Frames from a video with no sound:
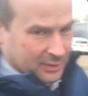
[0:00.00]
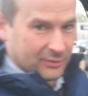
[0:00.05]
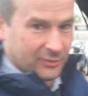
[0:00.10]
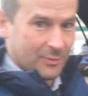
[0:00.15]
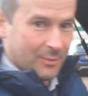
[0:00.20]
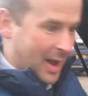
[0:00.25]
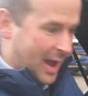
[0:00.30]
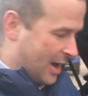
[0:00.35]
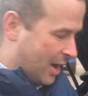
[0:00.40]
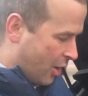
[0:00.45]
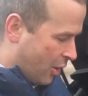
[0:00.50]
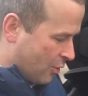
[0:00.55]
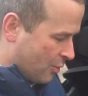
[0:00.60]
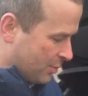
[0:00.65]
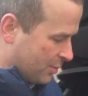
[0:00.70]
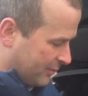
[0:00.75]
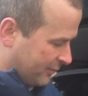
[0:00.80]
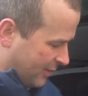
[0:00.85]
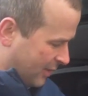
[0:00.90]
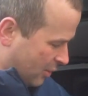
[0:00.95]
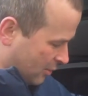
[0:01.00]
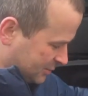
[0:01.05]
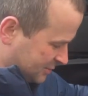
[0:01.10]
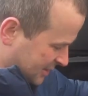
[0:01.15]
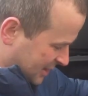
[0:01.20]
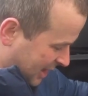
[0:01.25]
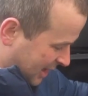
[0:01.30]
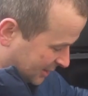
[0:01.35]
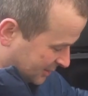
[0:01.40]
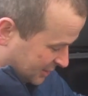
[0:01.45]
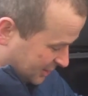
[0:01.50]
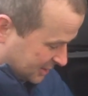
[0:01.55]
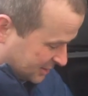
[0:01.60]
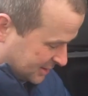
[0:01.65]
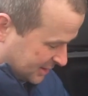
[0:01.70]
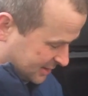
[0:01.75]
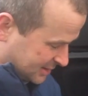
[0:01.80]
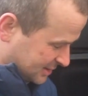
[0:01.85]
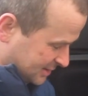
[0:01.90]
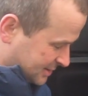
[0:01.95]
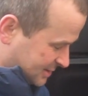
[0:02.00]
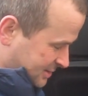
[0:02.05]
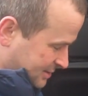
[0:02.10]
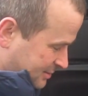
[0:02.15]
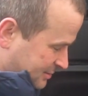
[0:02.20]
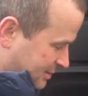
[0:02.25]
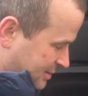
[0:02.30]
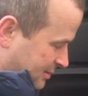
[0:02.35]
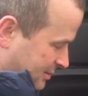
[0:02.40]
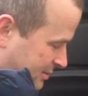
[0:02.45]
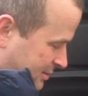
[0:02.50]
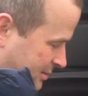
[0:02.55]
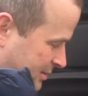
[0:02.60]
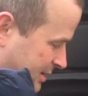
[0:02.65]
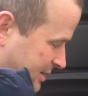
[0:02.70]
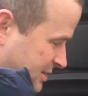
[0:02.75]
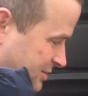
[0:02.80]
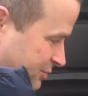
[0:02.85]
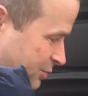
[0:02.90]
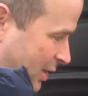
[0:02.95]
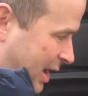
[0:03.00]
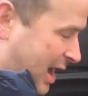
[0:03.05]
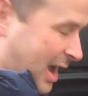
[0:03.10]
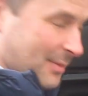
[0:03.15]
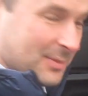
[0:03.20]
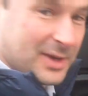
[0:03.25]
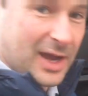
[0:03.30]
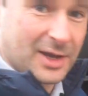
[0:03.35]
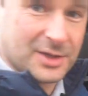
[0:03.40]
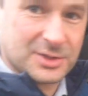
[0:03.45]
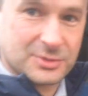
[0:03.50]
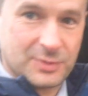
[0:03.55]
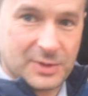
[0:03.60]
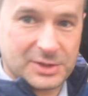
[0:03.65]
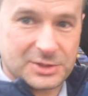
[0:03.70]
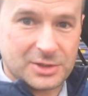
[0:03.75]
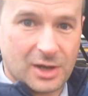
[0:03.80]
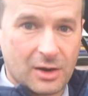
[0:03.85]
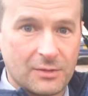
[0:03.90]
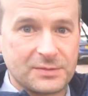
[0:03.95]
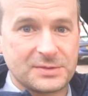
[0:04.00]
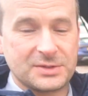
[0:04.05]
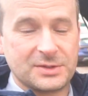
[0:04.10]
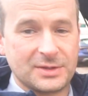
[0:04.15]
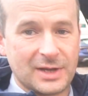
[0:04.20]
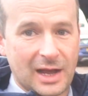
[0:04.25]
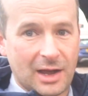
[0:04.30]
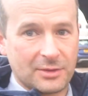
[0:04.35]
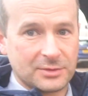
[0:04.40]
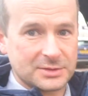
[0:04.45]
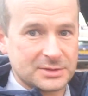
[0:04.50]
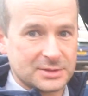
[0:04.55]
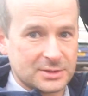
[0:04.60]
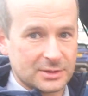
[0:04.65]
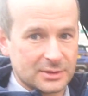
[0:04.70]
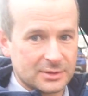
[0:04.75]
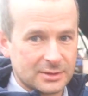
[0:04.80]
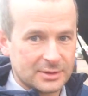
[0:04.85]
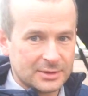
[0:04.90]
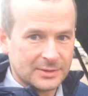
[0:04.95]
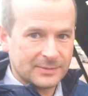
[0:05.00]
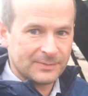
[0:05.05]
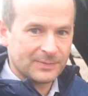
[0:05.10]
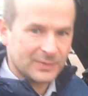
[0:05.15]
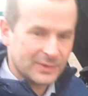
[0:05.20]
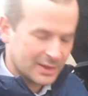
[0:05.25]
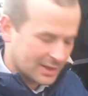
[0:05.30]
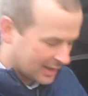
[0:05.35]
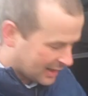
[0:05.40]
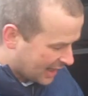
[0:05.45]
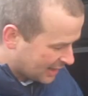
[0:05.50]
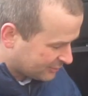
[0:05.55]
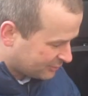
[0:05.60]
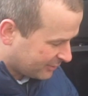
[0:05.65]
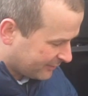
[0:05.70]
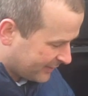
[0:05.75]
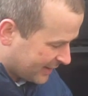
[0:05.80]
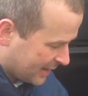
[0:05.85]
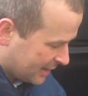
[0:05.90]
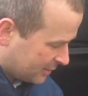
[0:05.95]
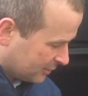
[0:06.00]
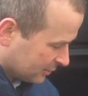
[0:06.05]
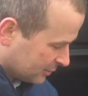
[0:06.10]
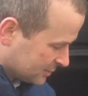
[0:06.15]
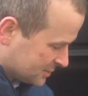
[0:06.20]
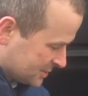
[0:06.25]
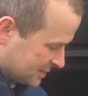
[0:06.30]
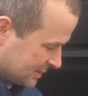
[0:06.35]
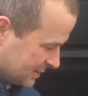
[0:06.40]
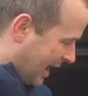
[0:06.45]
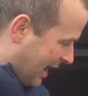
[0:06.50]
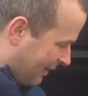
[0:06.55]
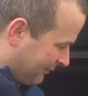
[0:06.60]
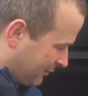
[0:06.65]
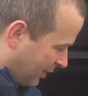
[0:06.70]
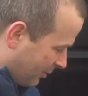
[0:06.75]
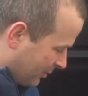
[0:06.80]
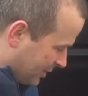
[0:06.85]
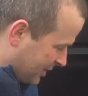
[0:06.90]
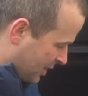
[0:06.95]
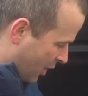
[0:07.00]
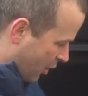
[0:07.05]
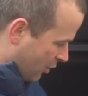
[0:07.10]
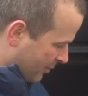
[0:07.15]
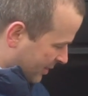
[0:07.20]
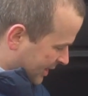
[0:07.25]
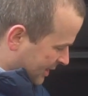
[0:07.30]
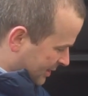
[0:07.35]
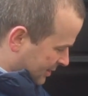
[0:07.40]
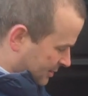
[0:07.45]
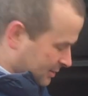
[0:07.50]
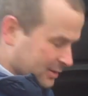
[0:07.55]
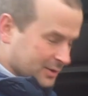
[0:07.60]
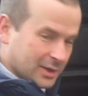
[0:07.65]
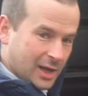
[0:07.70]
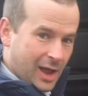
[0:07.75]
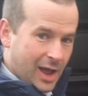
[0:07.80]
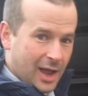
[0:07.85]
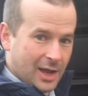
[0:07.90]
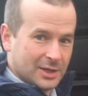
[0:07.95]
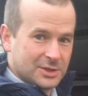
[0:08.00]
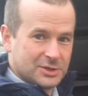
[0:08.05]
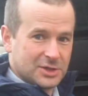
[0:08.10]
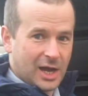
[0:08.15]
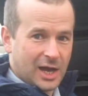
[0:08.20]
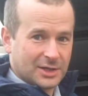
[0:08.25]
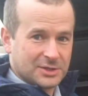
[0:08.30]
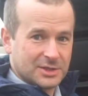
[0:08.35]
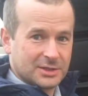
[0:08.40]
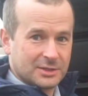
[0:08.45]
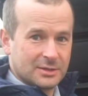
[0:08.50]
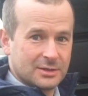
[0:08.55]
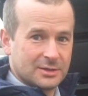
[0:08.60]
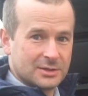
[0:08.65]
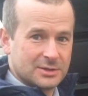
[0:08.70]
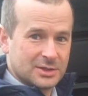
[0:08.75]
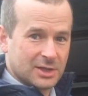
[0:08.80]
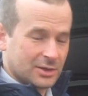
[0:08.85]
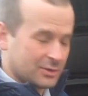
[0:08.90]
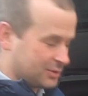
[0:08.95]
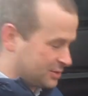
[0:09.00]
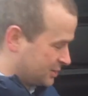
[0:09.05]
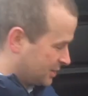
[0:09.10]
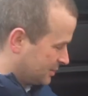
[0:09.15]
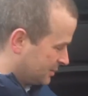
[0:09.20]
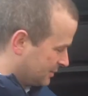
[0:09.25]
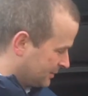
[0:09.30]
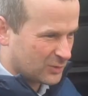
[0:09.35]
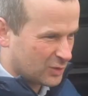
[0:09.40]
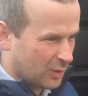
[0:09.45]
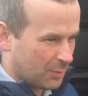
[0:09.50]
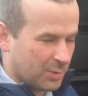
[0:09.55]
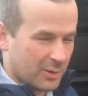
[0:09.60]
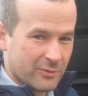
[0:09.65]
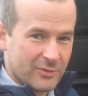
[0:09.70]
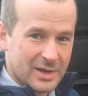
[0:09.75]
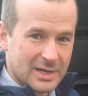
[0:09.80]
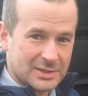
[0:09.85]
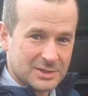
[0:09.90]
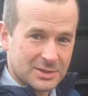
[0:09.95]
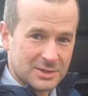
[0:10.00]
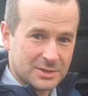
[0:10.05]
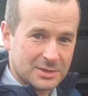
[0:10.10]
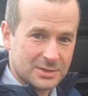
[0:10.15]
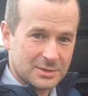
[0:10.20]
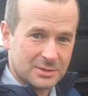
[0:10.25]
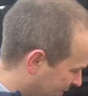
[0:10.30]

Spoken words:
my home charging, because this is what I'm kind of switched over to now, as to electric vehicles. I've gone with the Omi charging solution. A couple of reasons,